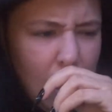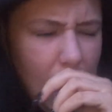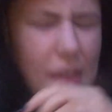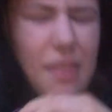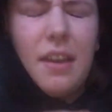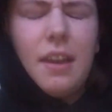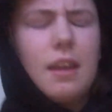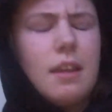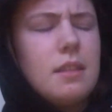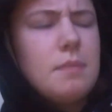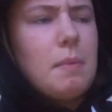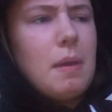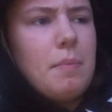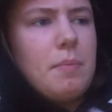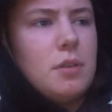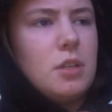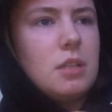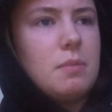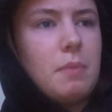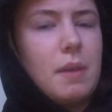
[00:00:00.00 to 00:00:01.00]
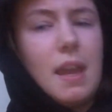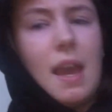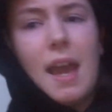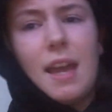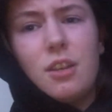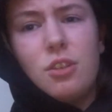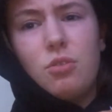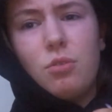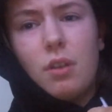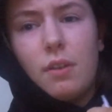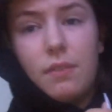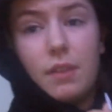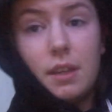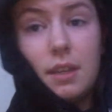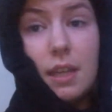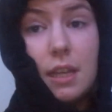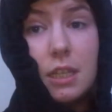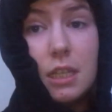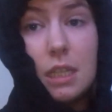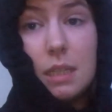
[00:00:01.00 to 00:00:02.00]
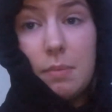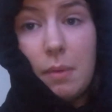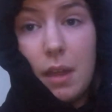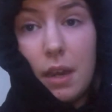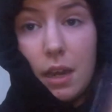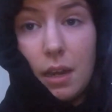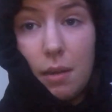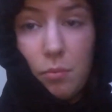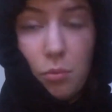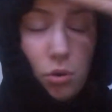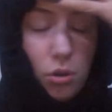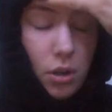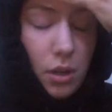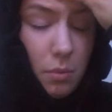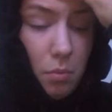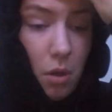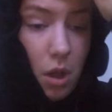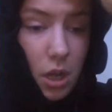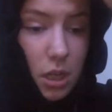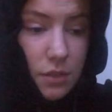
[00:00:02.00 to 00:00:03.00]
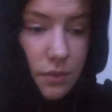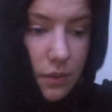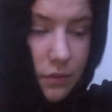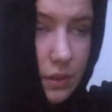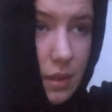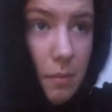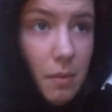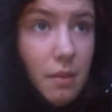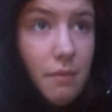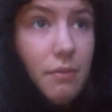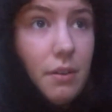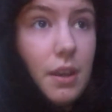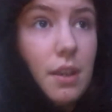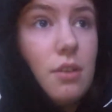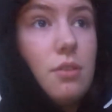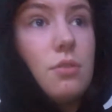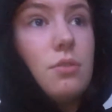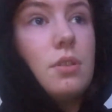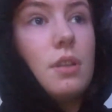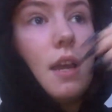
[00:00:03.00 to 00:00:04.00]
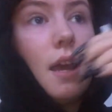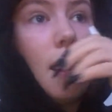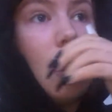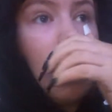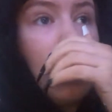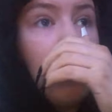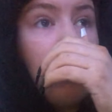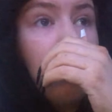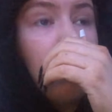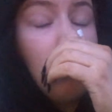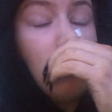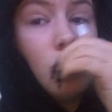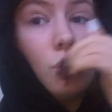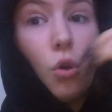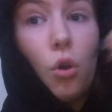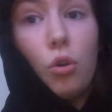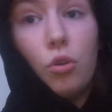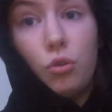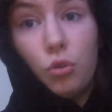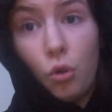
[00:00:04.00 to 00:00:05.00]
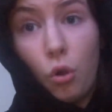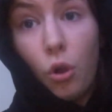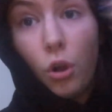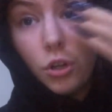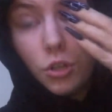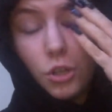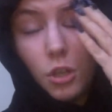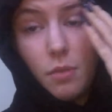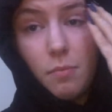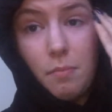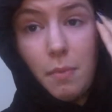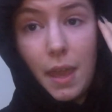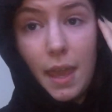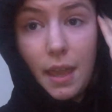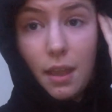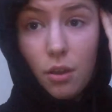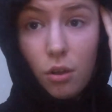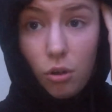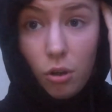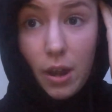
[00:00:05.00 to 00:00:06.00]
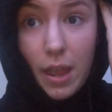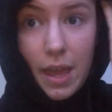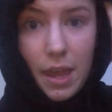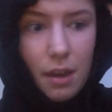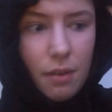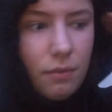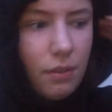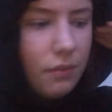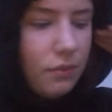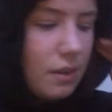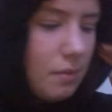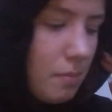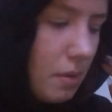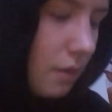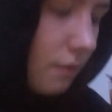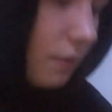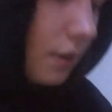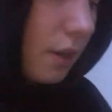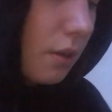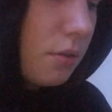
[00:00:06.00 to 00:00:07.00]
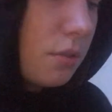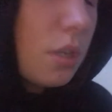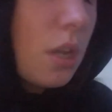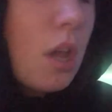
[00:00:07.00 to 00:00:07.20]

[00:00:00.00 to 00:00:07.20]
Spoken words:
I think it might be just me. I just don't have the attention span anymore to watch 15-minute videos and nor to make or edit 15-minute videos.